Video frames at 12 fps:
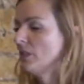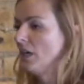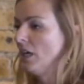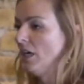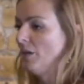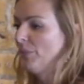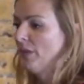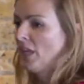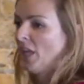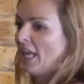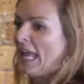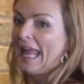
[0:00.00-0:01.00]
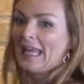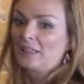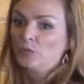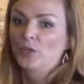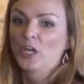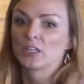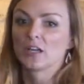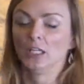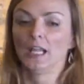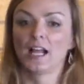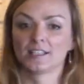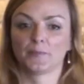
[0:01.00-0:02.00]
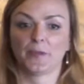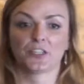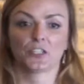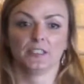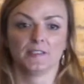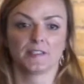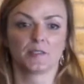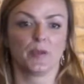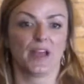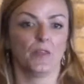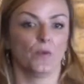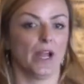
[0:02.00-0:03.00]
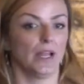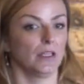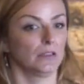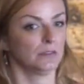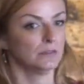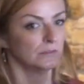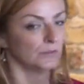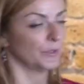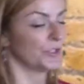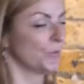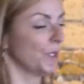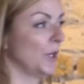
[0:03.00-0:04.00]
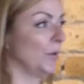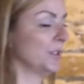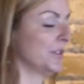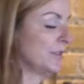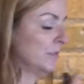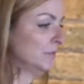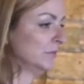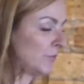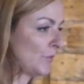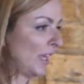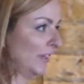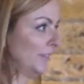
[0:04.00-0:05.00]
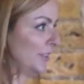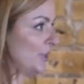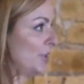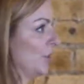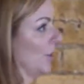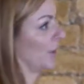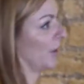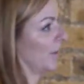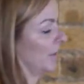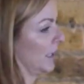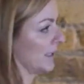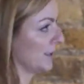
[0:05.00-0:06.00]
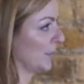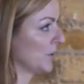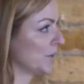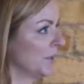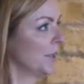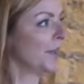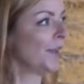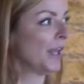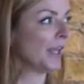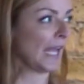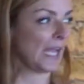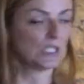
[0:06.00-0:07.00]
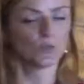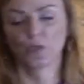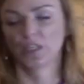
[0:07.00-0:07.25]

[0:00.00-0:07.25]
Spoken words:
And we are halal specialists, by the way, which we know is relevant to your customers. Okay, so